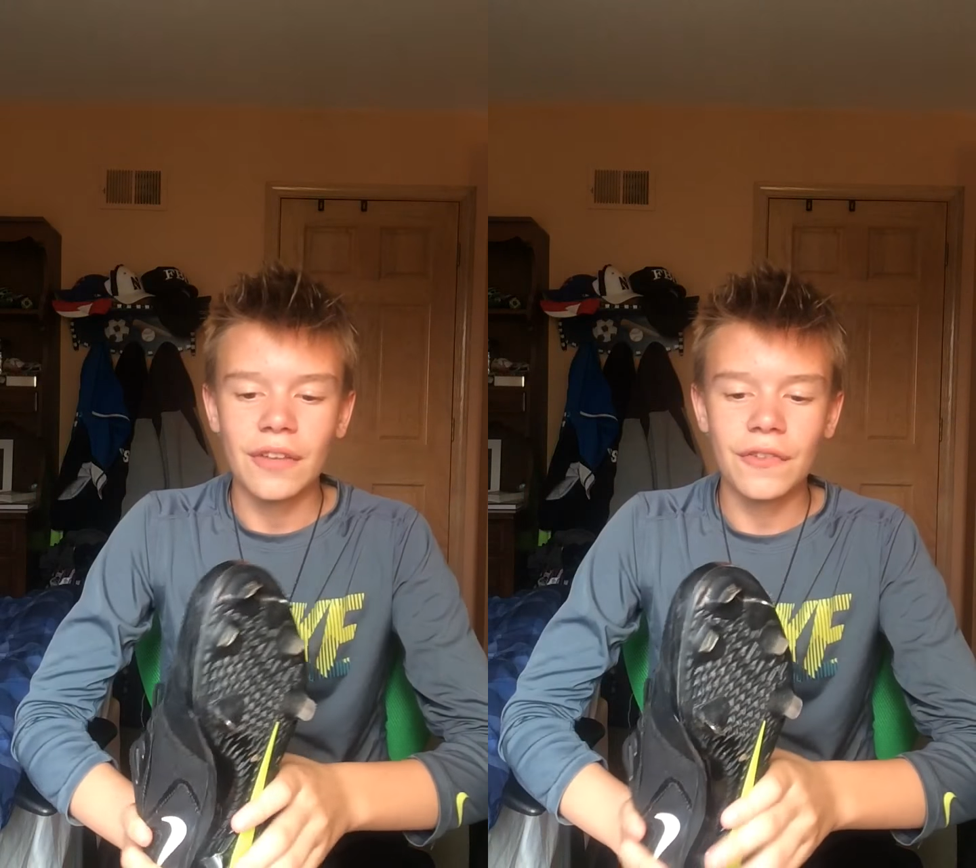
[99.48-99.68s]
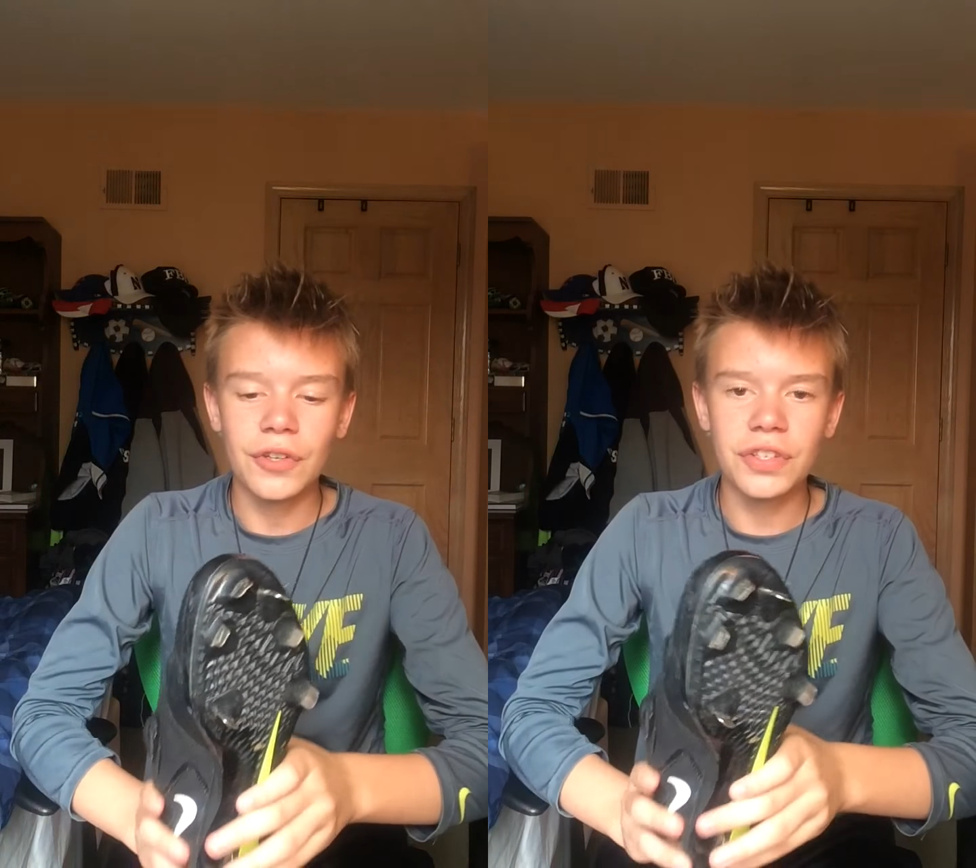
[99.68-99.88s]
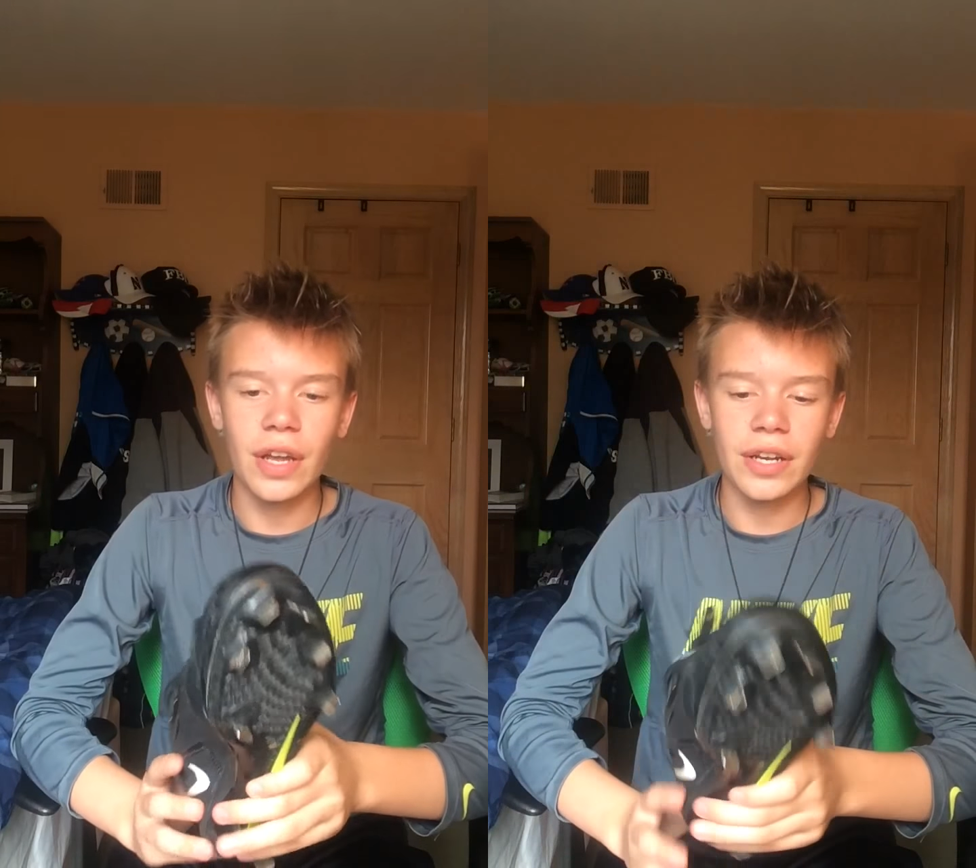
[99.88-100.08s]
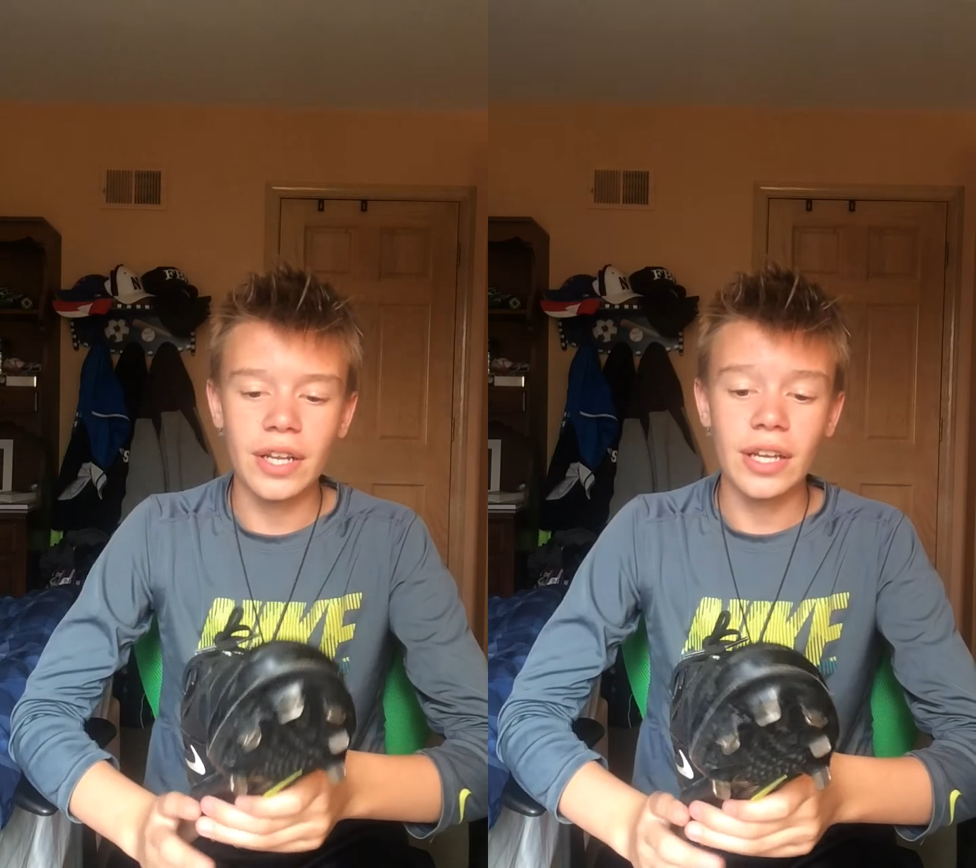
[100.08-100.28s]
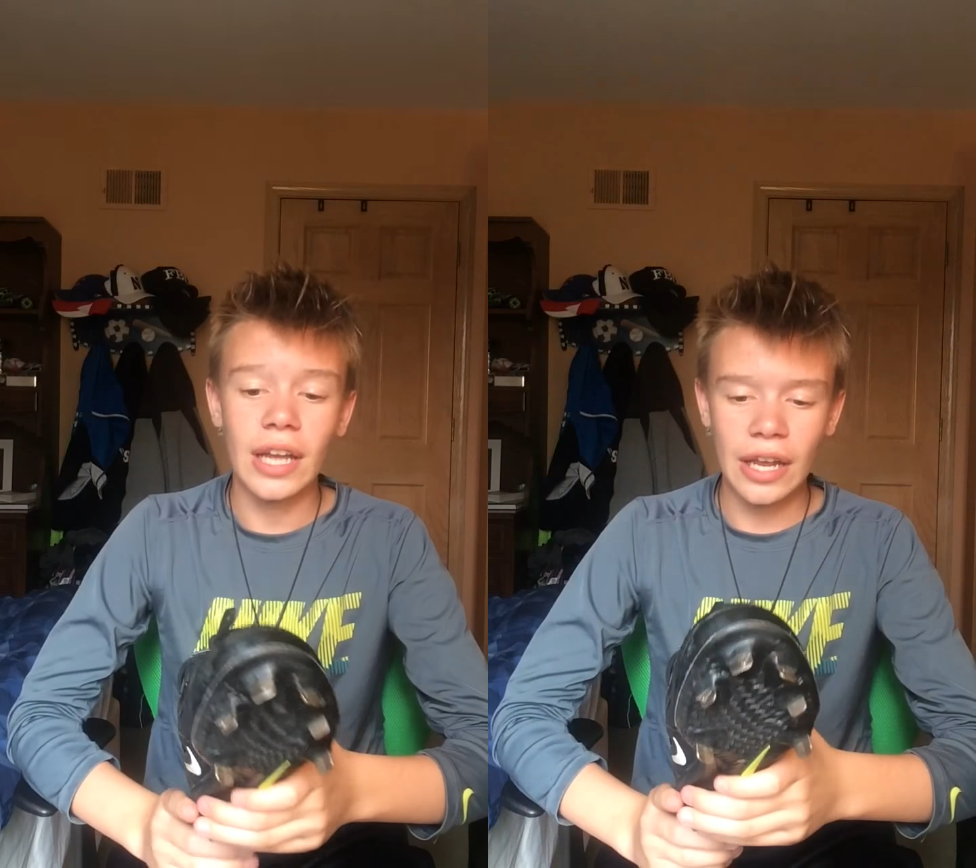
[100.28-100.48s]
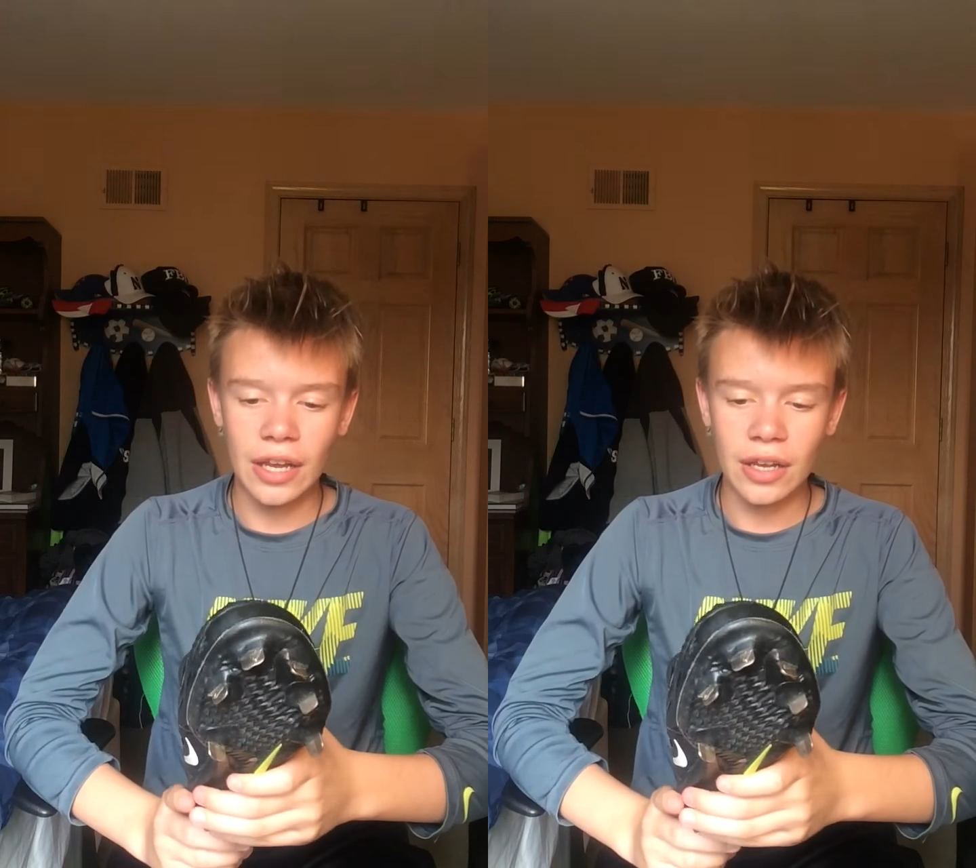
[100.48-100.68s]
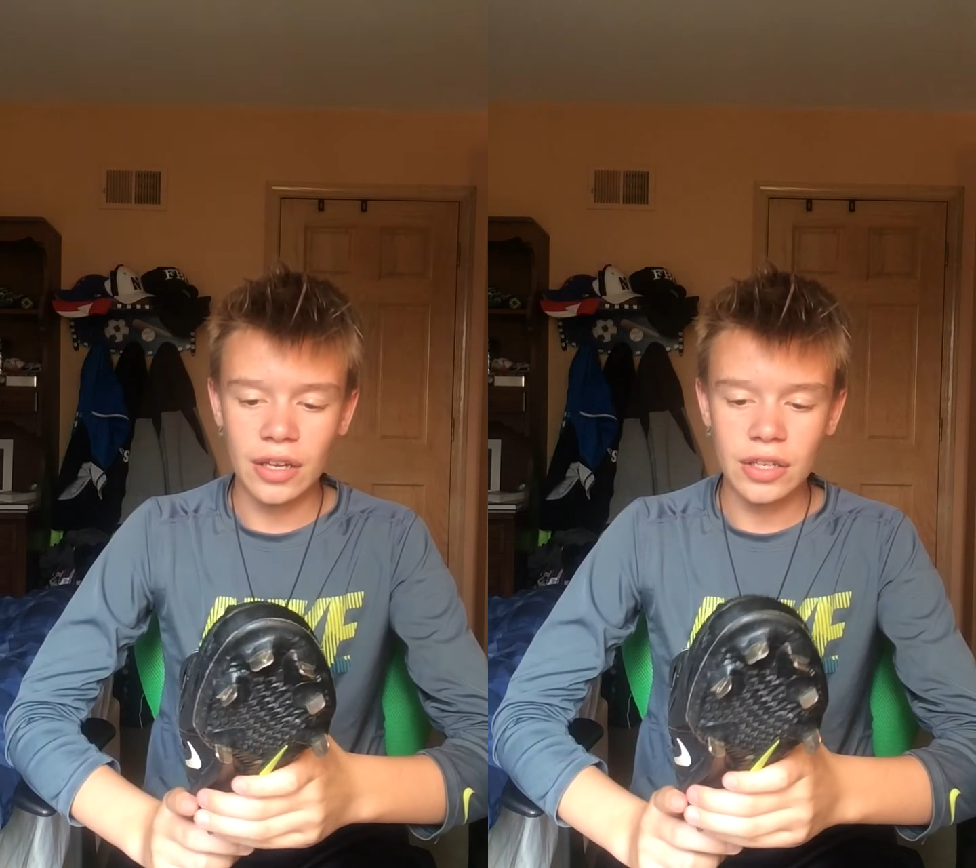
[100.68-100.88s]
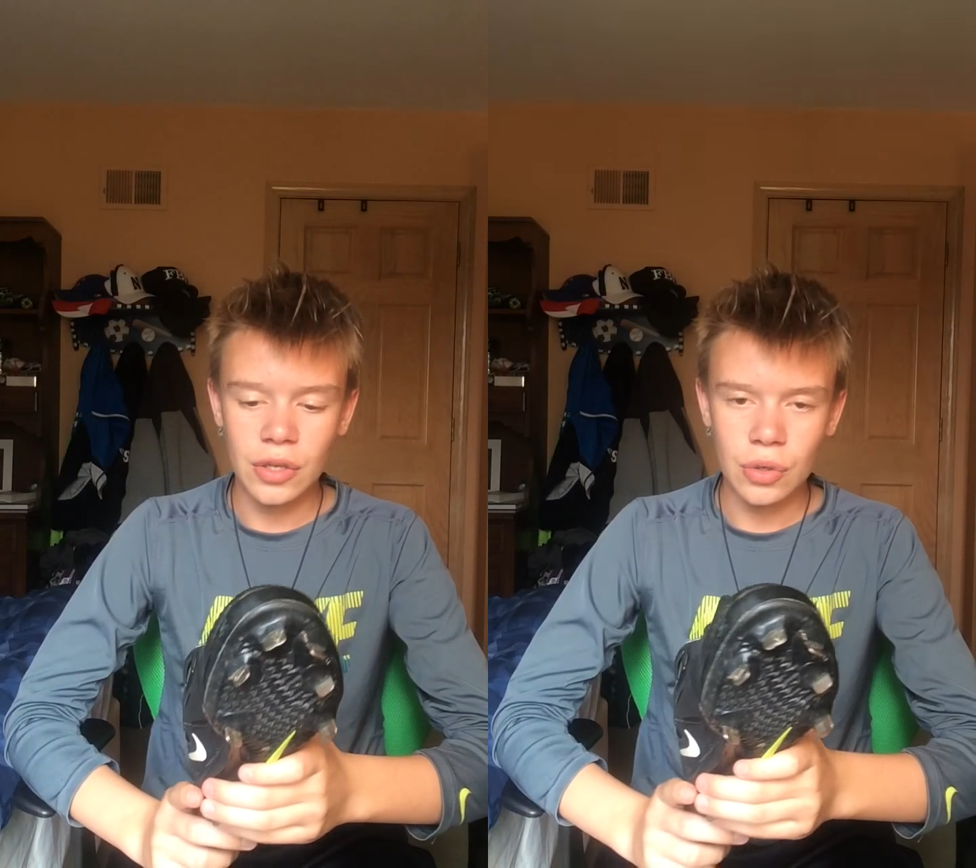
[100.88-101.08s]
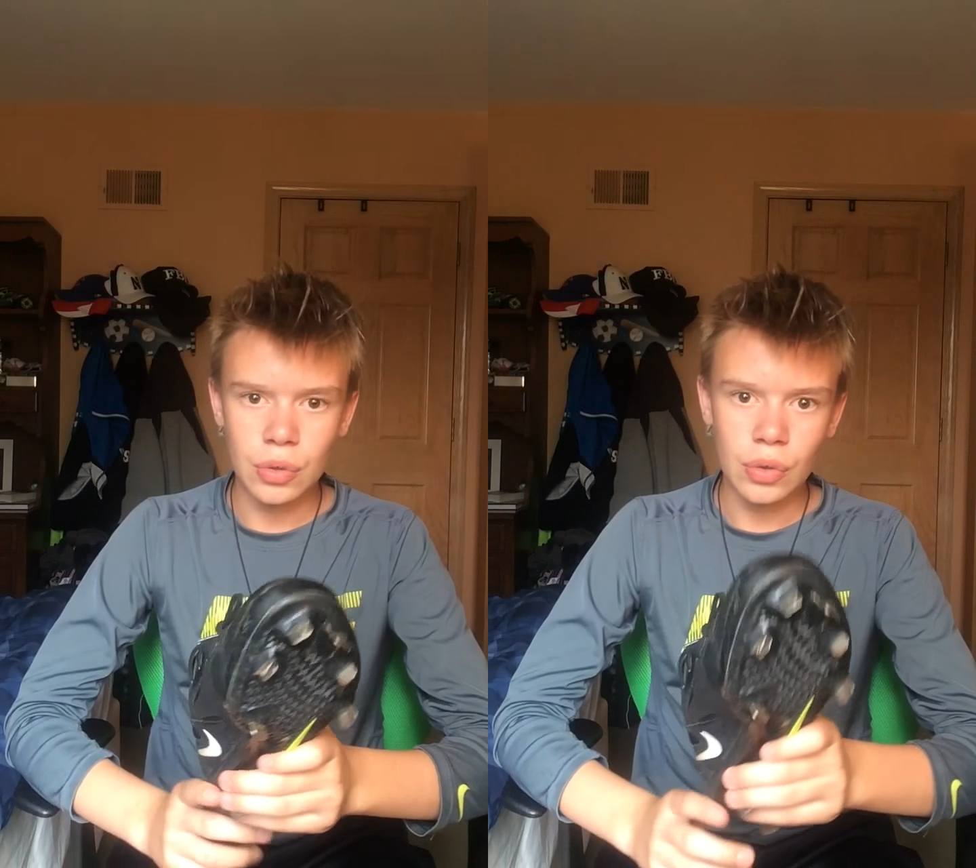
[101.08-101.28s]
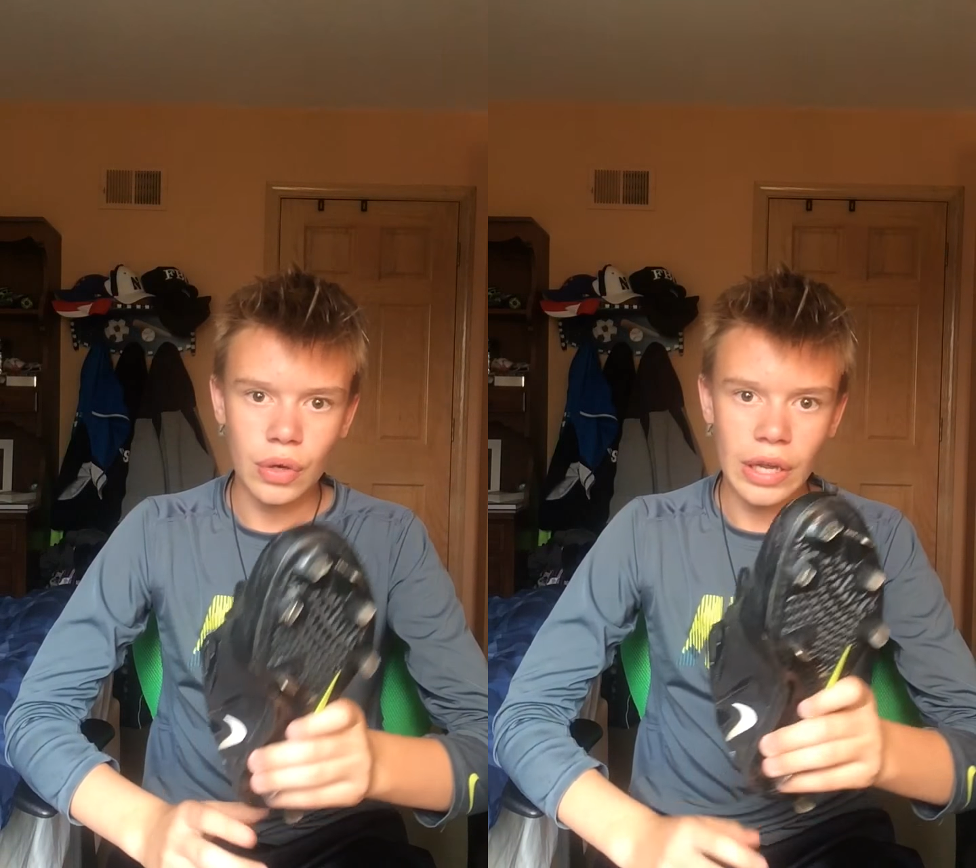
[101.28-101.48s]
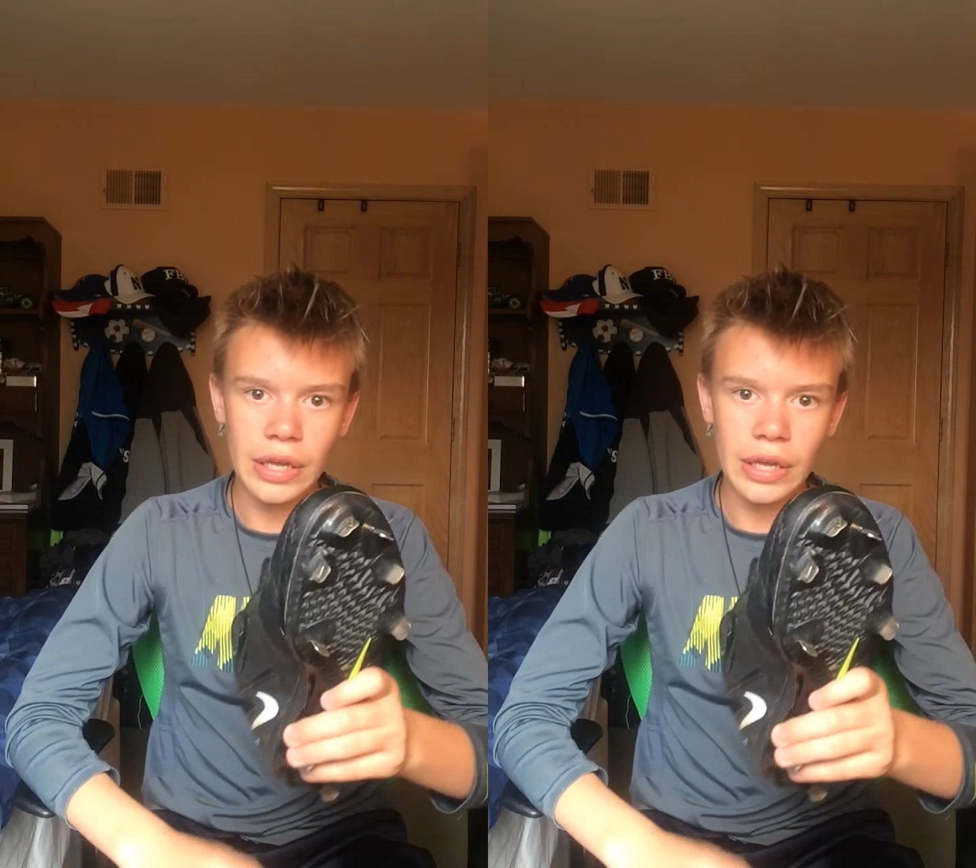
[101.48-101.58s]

If you're sliding and you